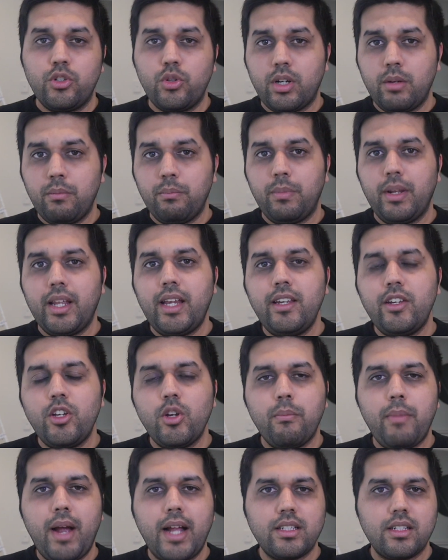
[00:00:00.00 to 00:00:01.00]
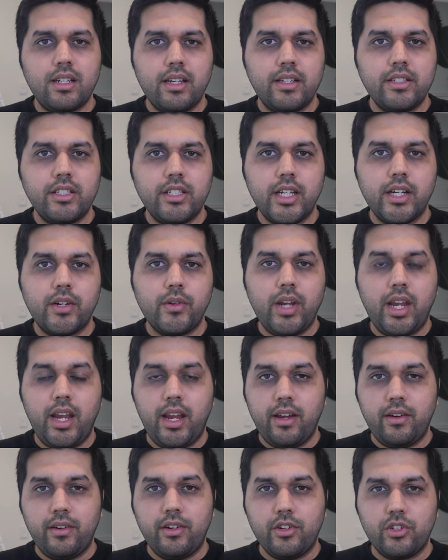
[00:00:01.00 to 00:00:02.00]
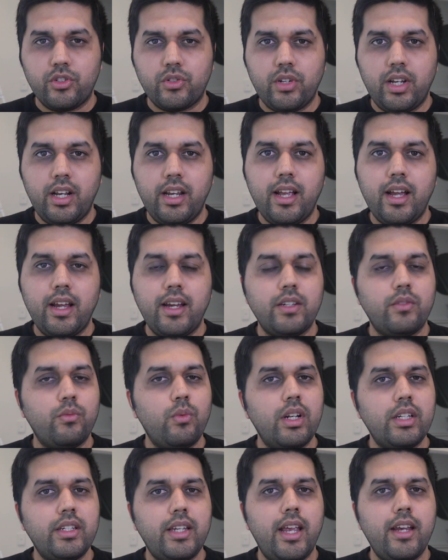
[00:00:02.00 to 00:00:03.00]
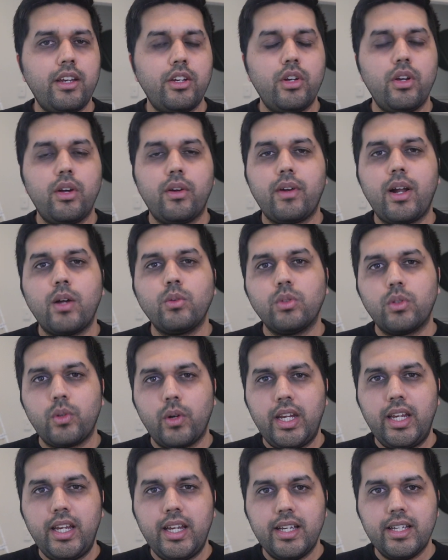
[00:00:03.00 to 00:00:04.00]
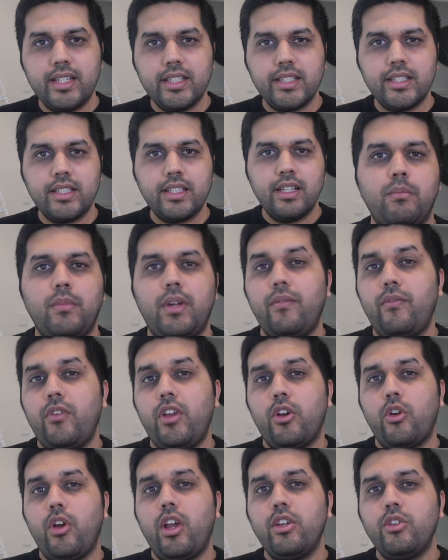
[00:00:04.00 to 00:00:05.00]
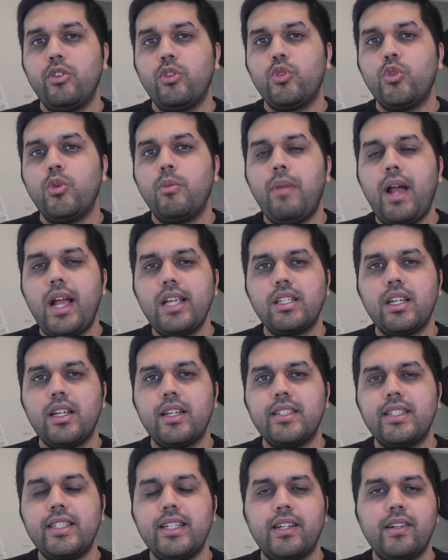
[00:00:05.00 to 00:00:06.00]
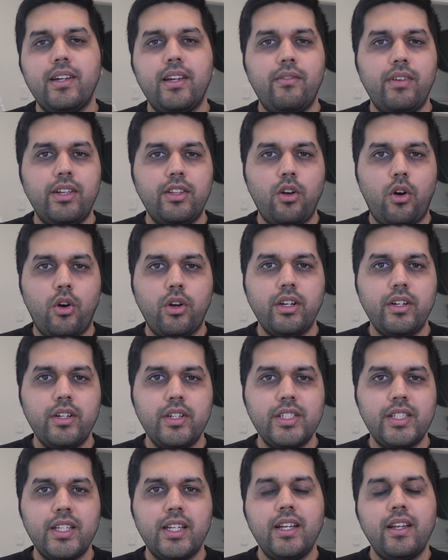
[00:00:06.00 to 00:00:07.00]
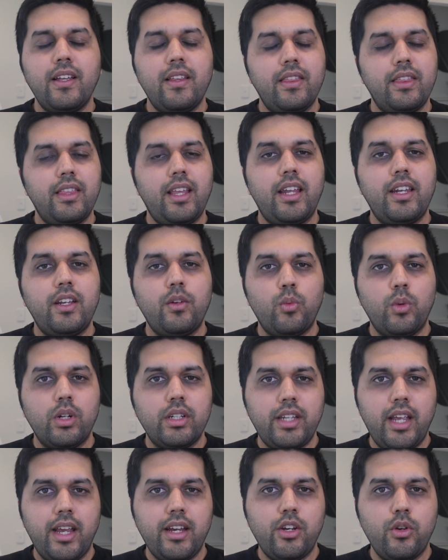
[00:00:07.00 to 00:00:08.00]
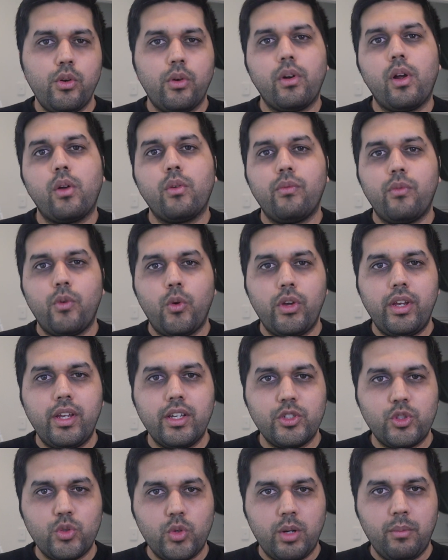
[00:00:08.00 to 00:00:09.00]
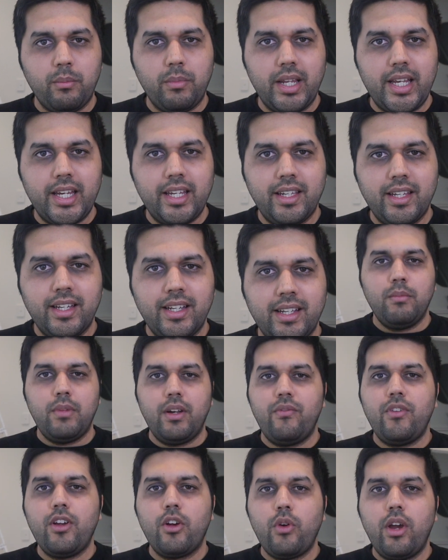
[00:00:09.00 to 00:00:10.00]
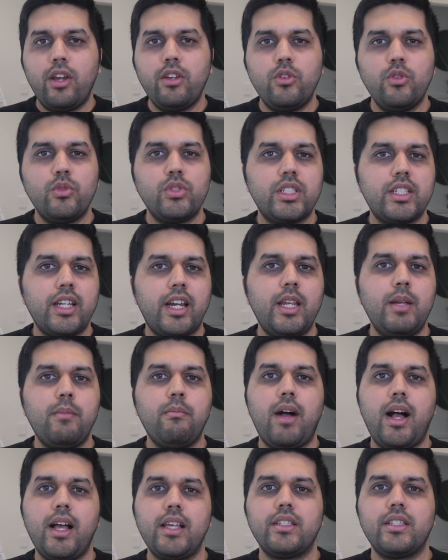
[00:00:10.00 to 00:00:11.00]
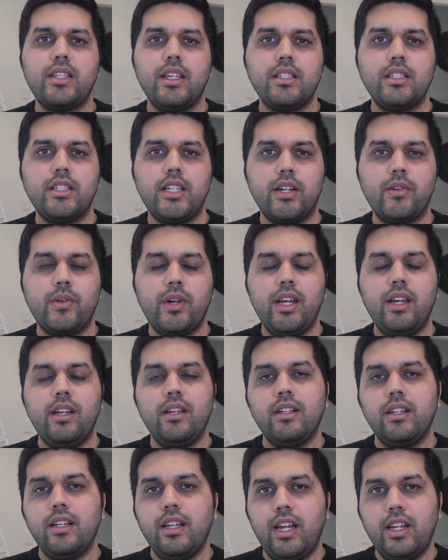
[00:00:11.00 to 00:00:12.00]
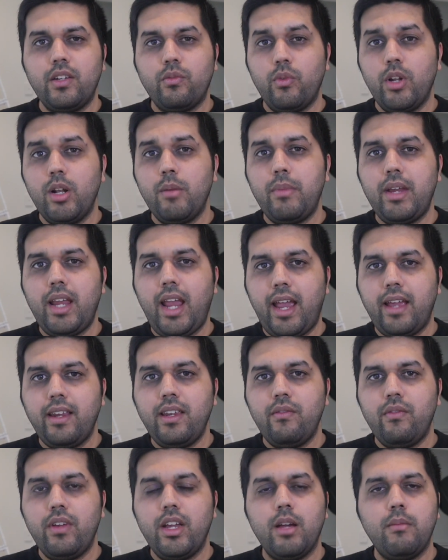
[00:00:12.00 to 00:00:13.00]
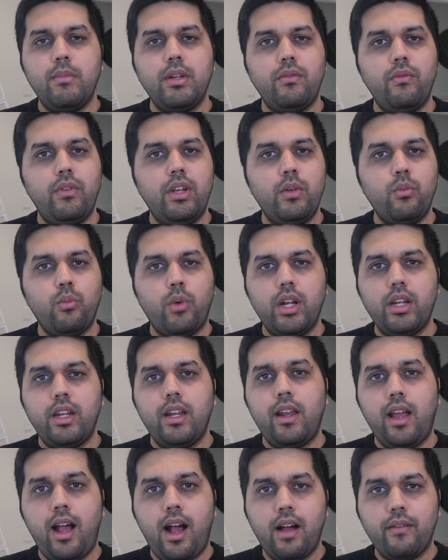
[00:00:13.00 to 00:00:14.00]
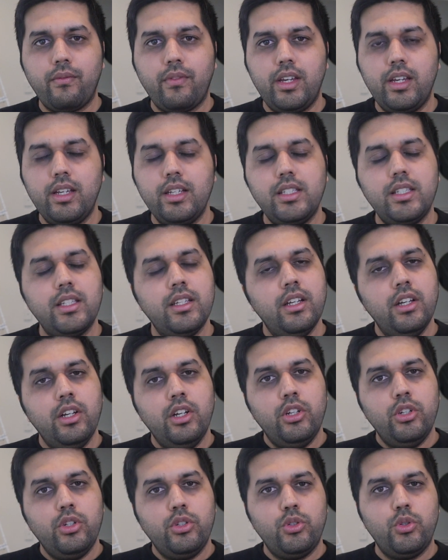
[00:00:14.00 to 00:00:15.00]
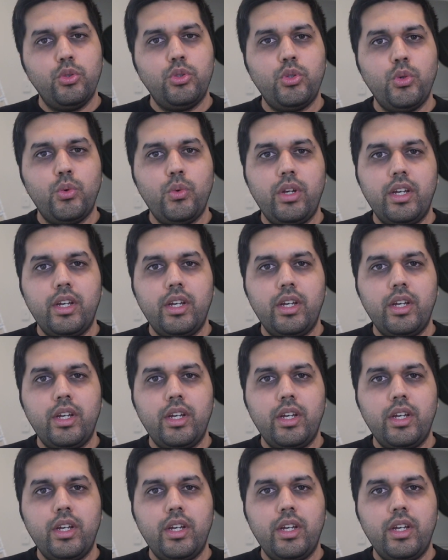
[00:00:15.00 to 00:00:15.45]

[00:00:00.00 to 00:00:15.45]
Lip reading: To complete your bachelor's degree here in Australia, it will take you around 3 years. But if you're going to do bachelor's degree with honors, then it will take you around 4 years to complete. But if you're going to study master's degree, it will be anywhere between 1.5 years to 2